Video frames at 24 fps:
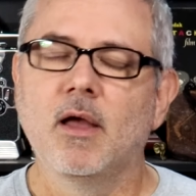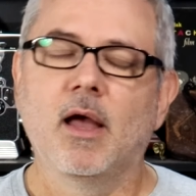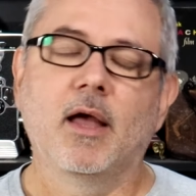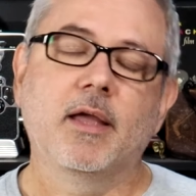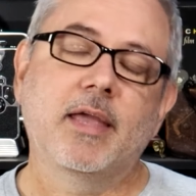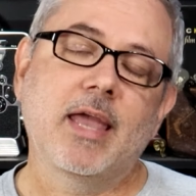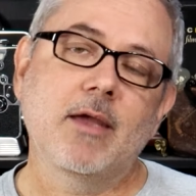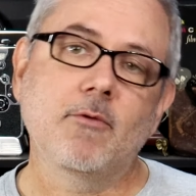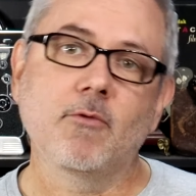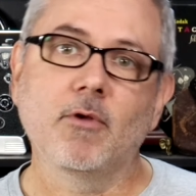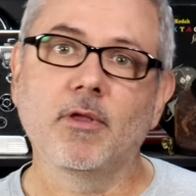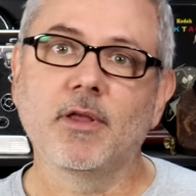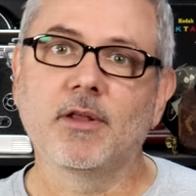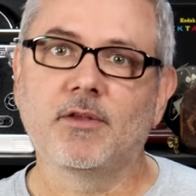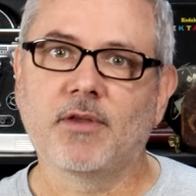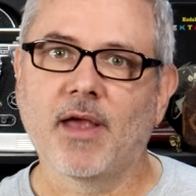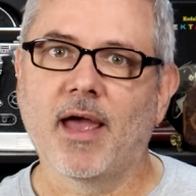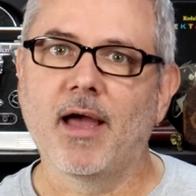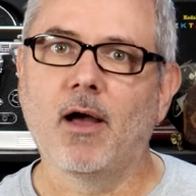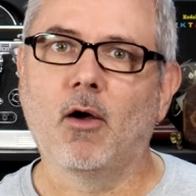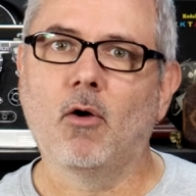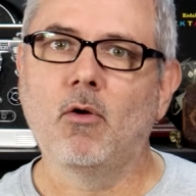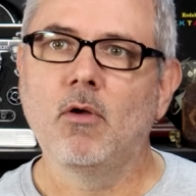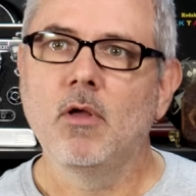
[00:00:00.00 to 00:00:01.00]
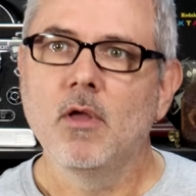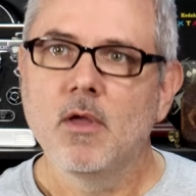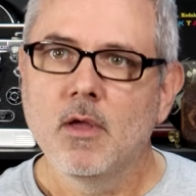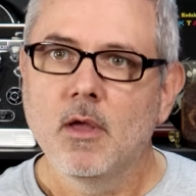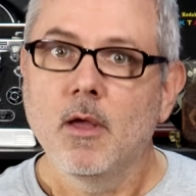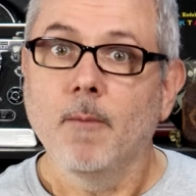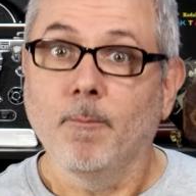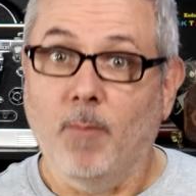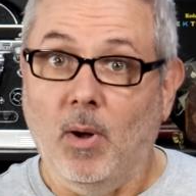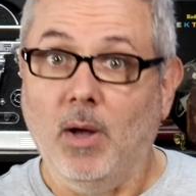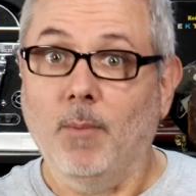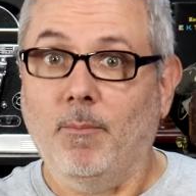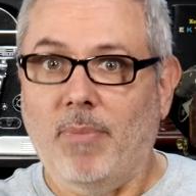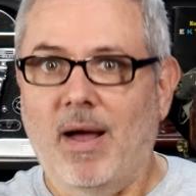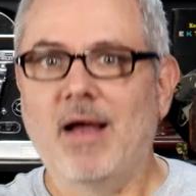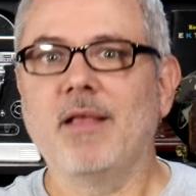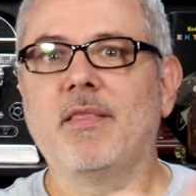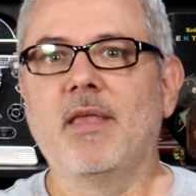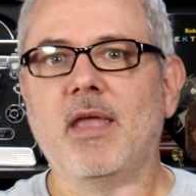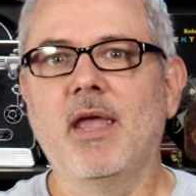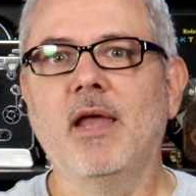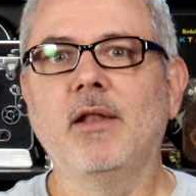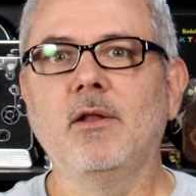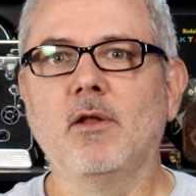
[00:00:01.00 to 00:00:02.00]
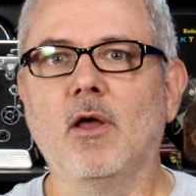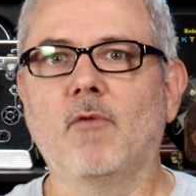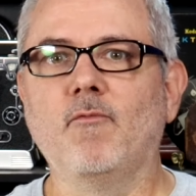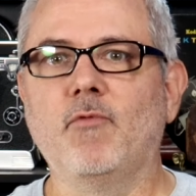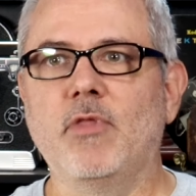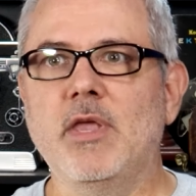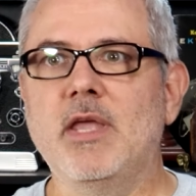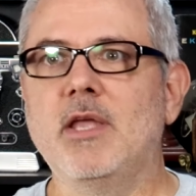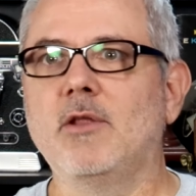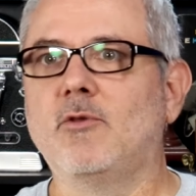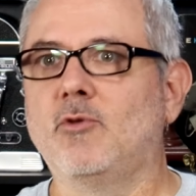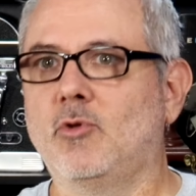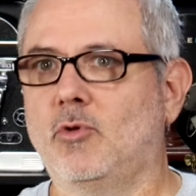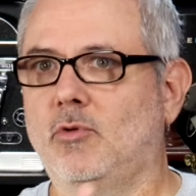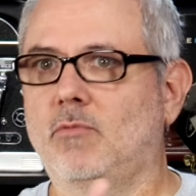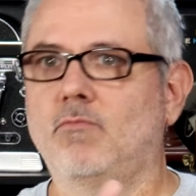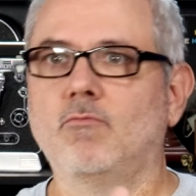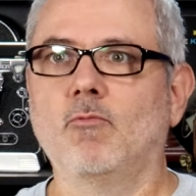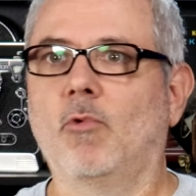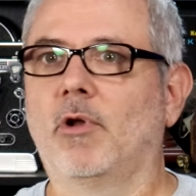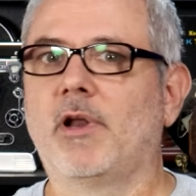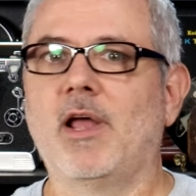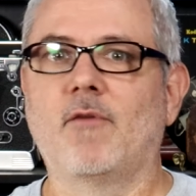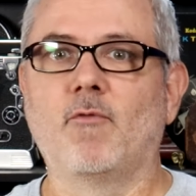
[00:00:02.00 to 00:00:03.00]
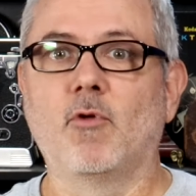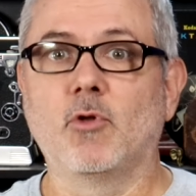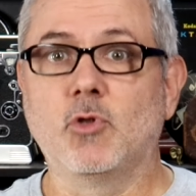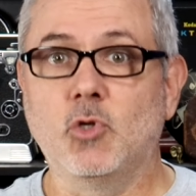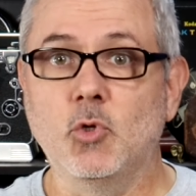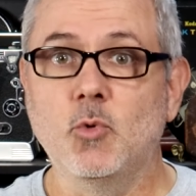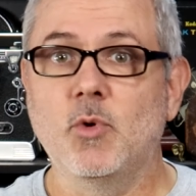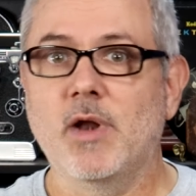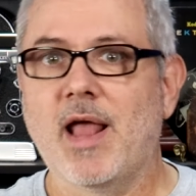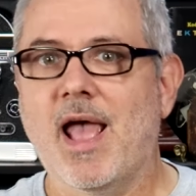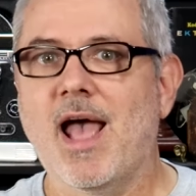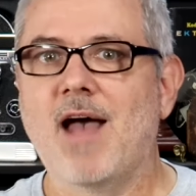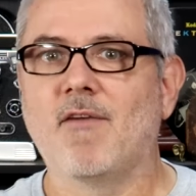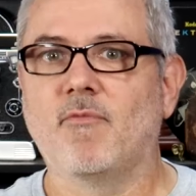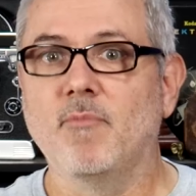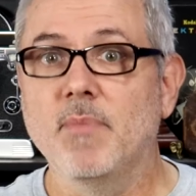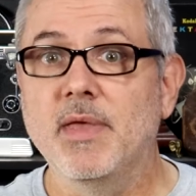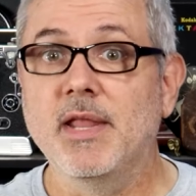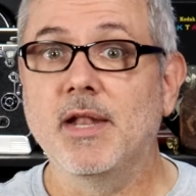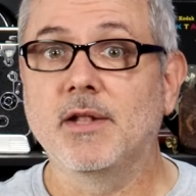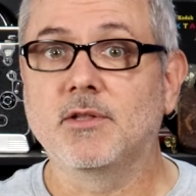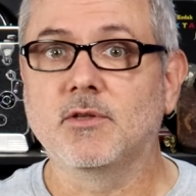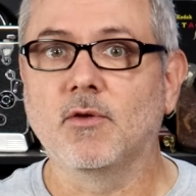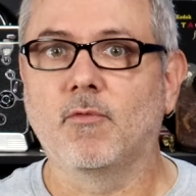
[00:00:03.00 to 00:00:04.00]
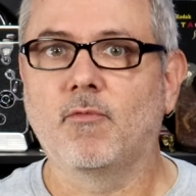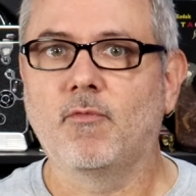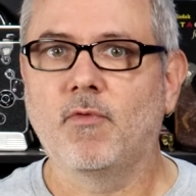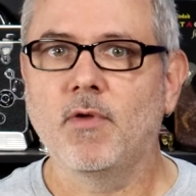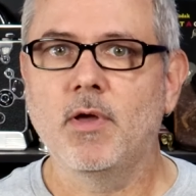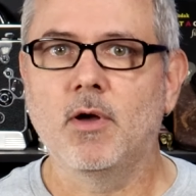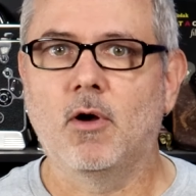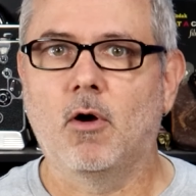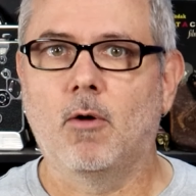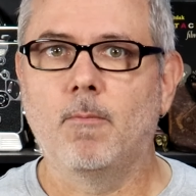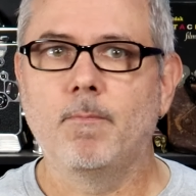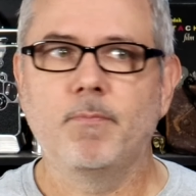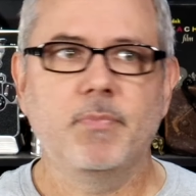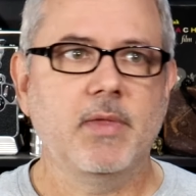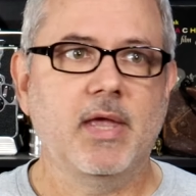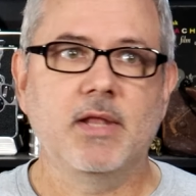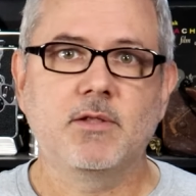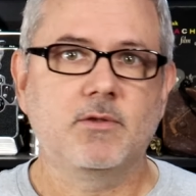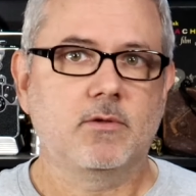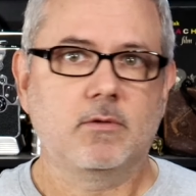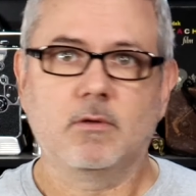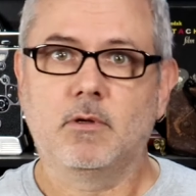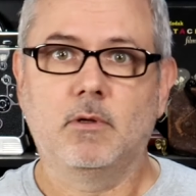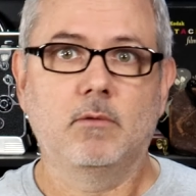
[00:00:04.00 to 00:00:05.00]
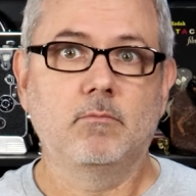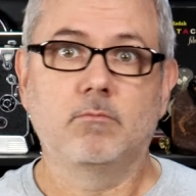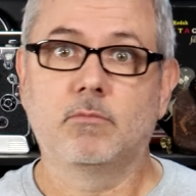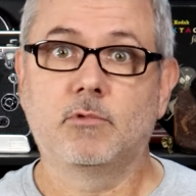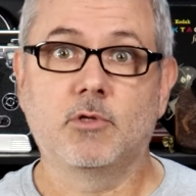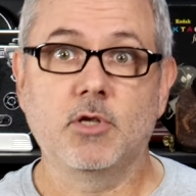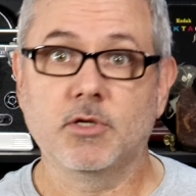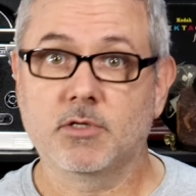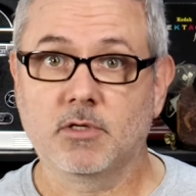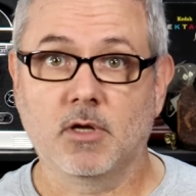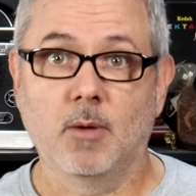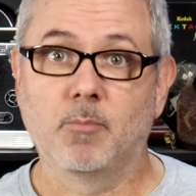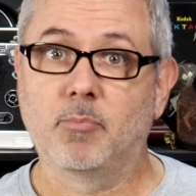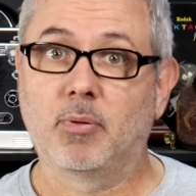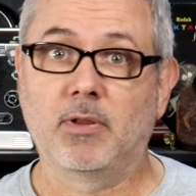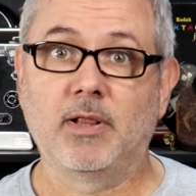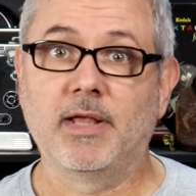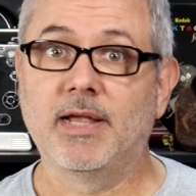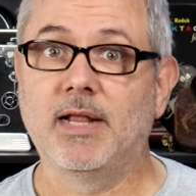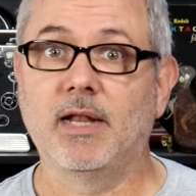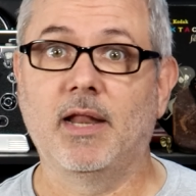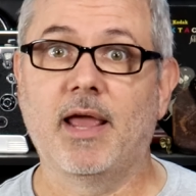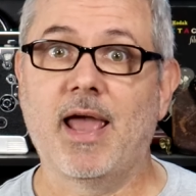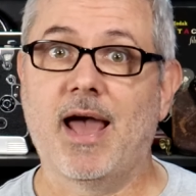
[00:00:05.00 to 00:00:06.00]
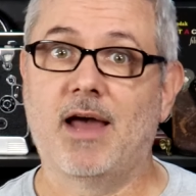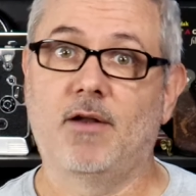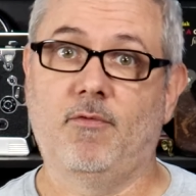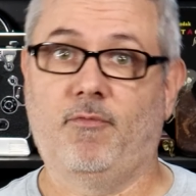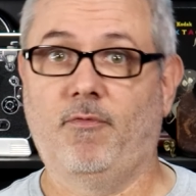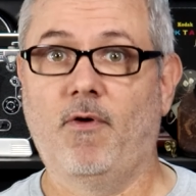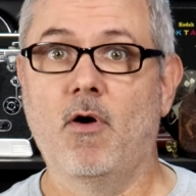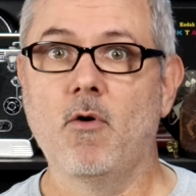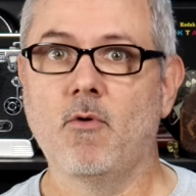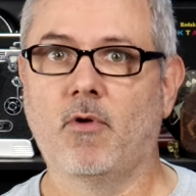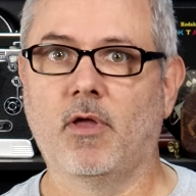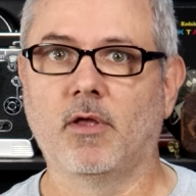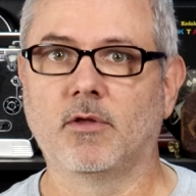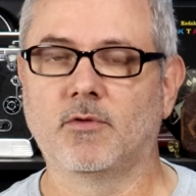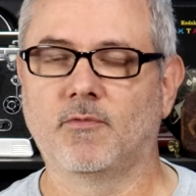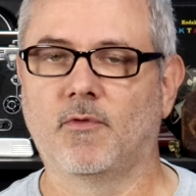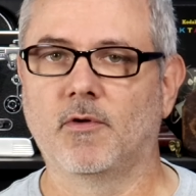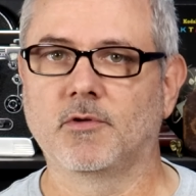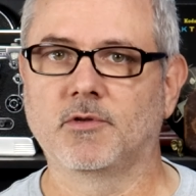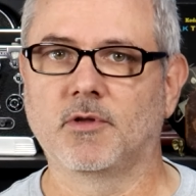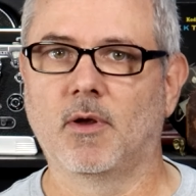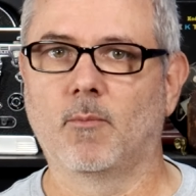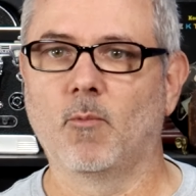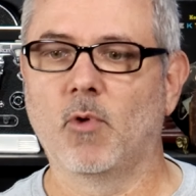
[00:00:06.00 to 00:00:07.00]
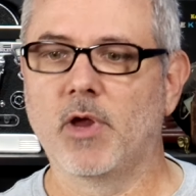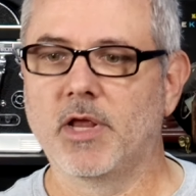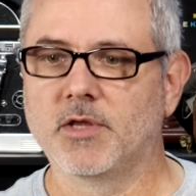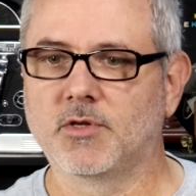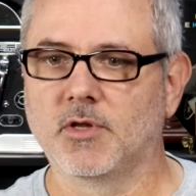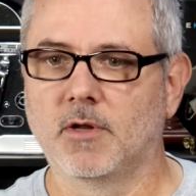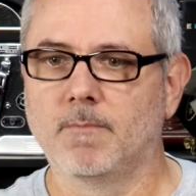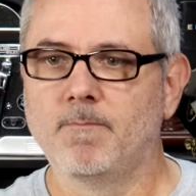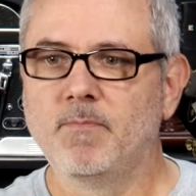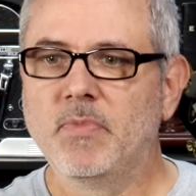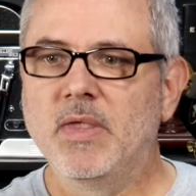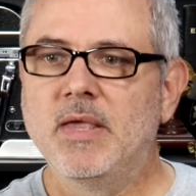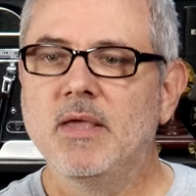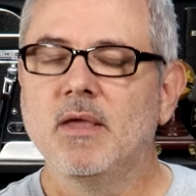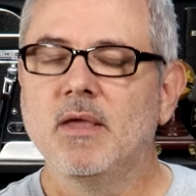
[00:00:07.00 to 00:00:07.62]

I can't really tell. But by the end of the, whatever, two and a half minutes of film, it's just completely out of focus for some reason.